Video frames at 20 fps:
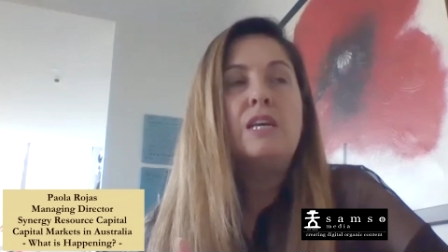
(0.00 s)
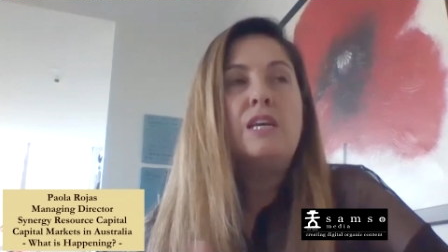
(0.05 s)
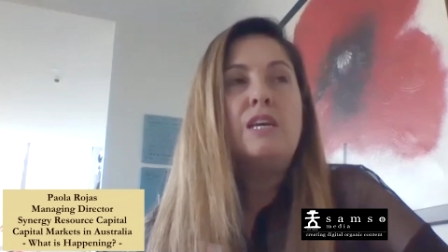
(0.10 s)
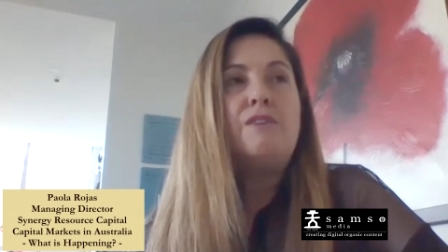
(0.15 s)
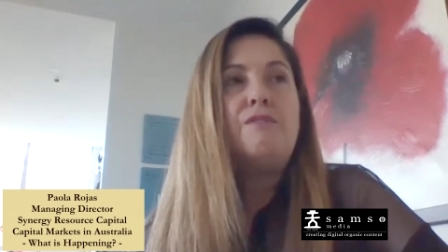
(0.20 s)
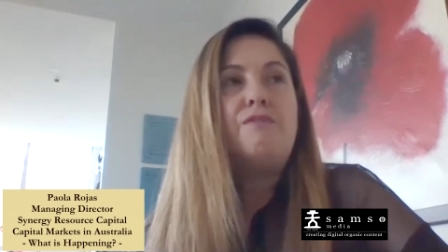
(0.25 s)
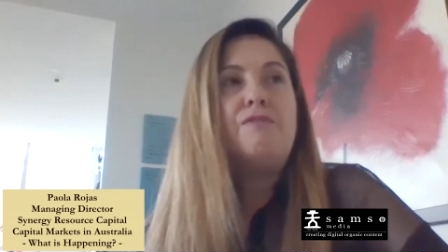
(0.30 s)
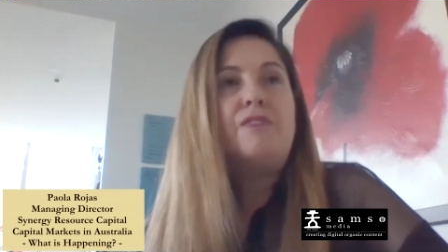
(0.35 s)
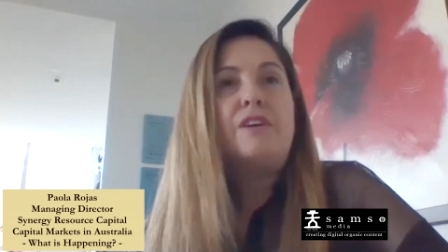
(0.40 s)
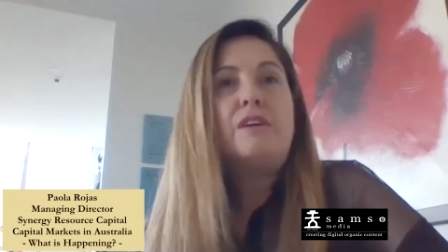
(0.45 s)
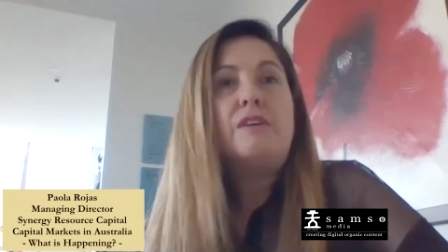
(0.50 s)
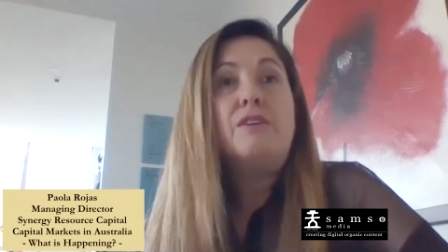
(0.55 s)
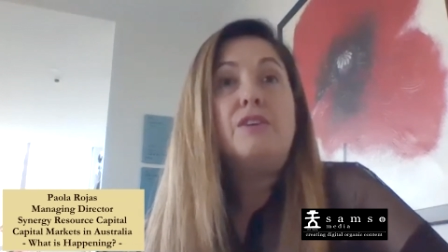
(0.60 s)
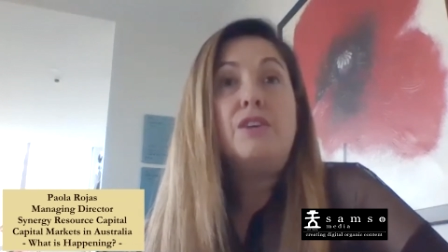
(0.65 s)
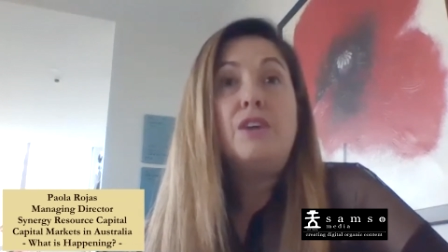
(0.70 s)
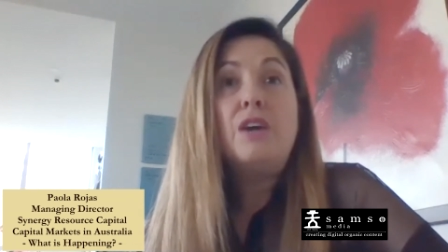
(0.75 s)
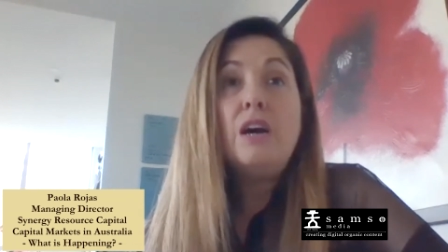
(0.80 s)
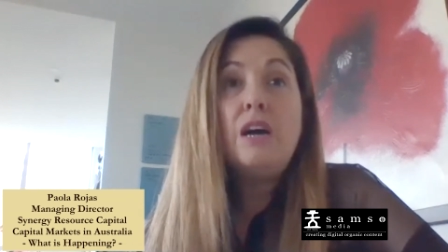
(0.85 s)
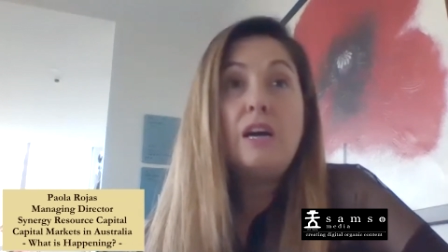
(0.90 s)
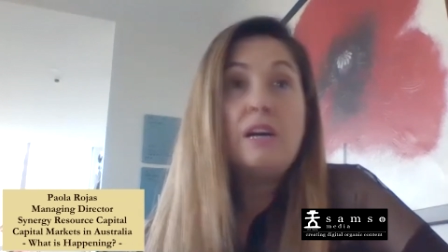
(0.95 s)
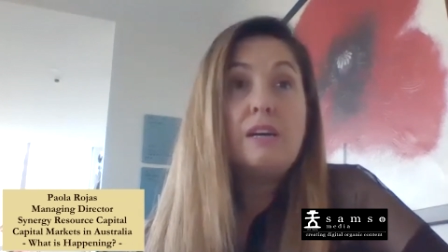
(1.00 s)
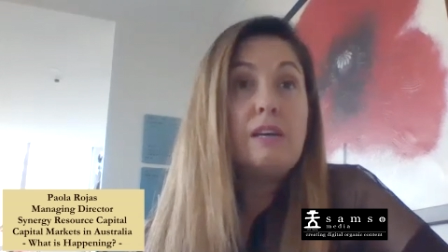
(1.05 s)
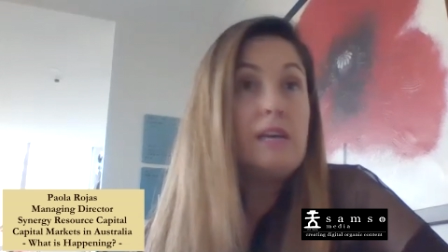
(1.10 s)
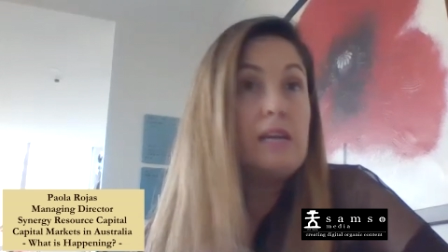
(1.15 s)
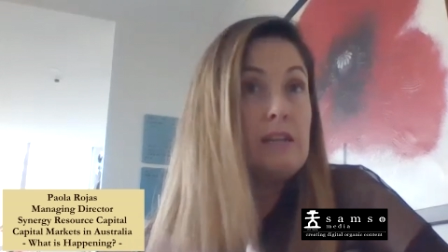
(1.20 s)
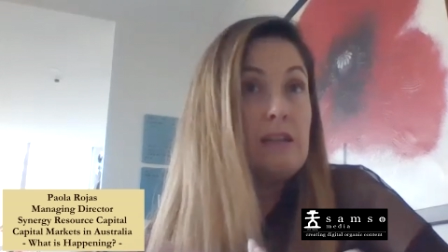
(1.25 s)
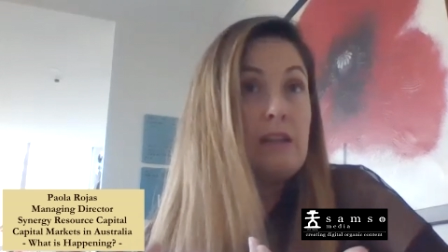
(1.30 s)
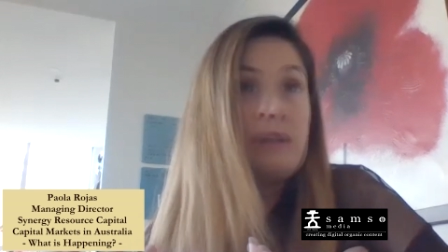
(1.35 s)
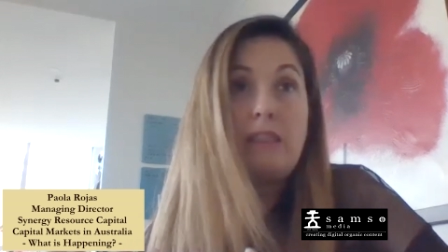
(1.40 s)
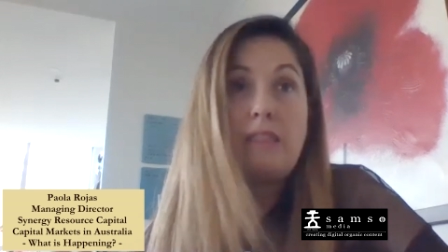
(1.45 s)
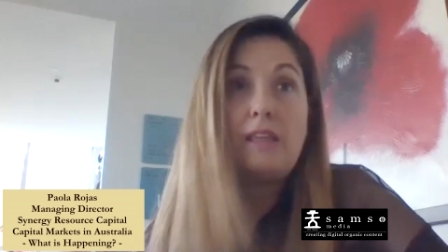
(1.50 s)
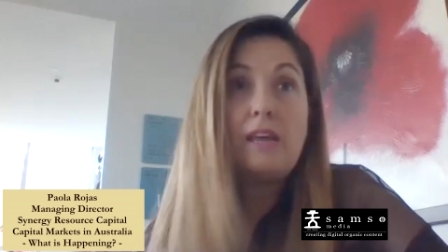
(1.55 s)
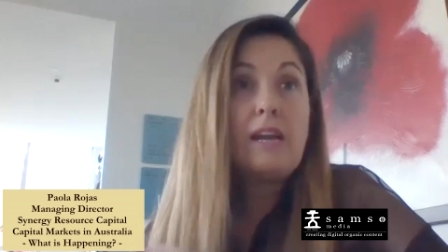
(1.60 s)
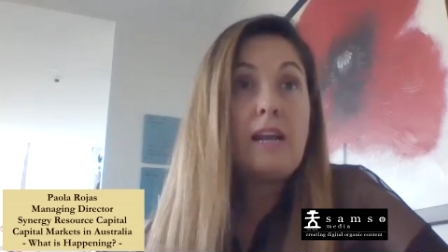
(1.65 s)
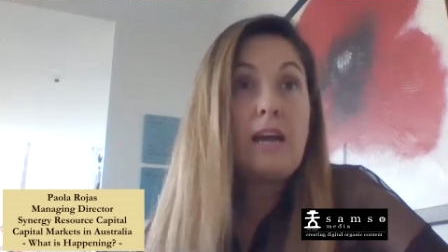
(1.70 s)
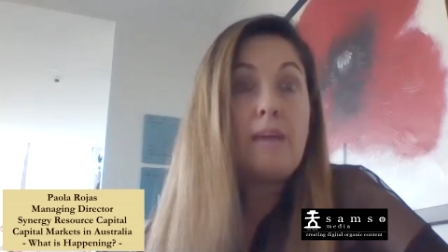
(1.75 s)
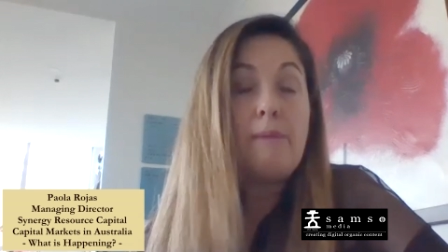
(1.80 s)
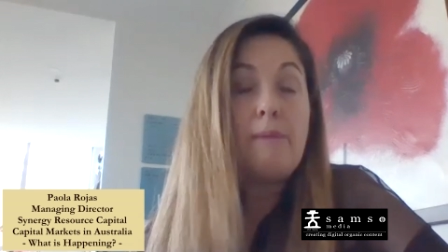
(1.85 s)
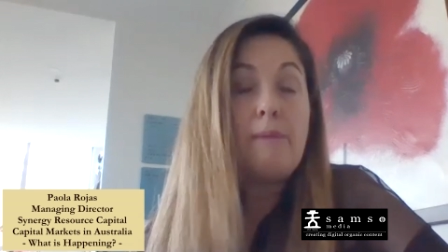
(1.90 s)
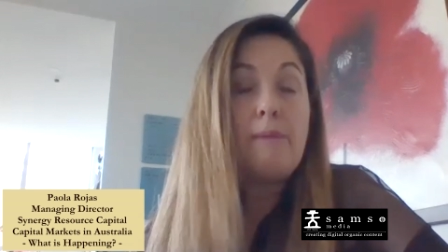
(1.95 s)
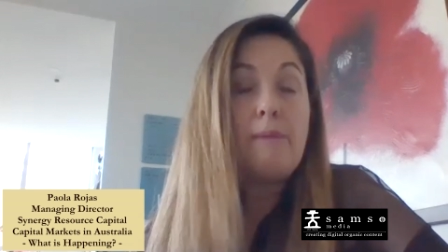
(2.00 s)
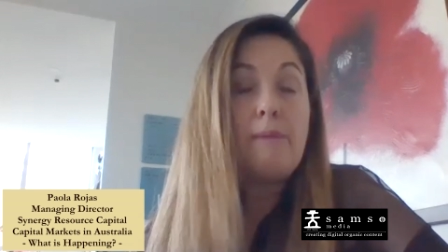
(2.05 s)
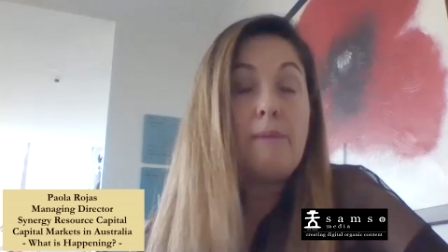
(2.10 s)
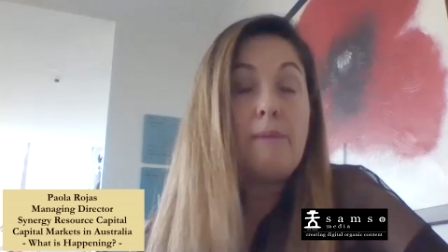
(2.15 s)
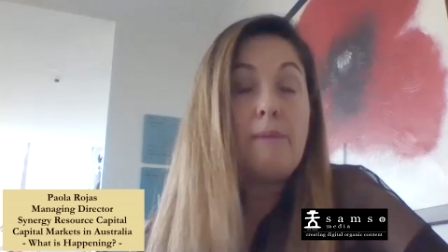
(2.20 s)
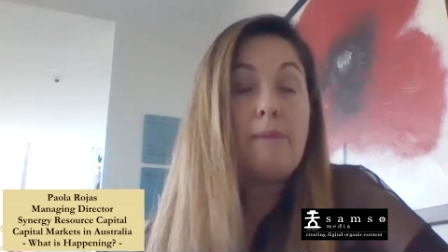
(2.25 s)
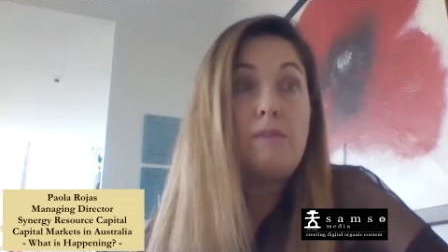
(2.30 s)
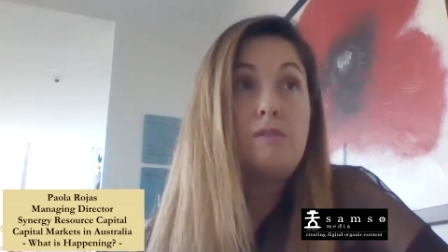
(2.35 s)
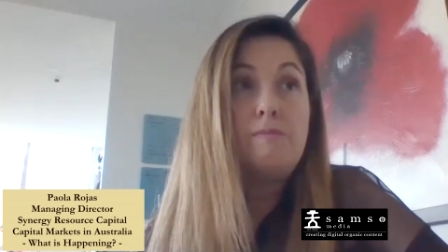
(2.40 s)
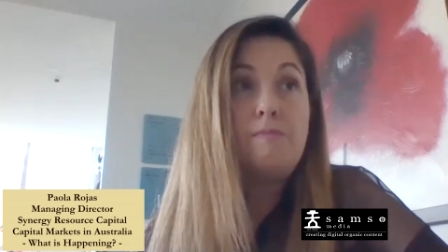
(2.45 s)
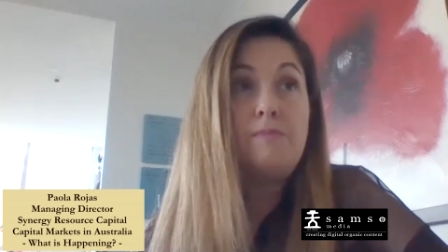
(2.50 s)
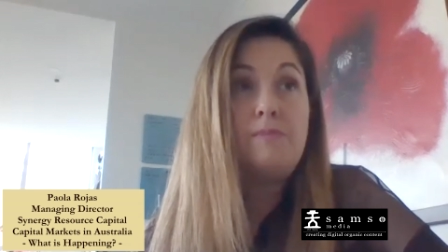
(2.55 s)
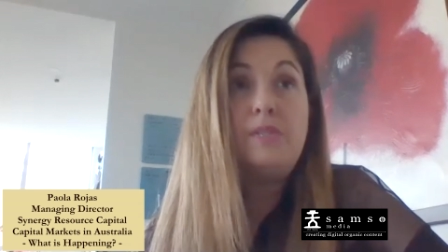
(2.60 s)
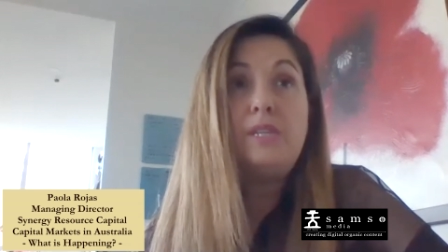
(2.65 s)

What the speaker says: if they're young, and that happens a lot.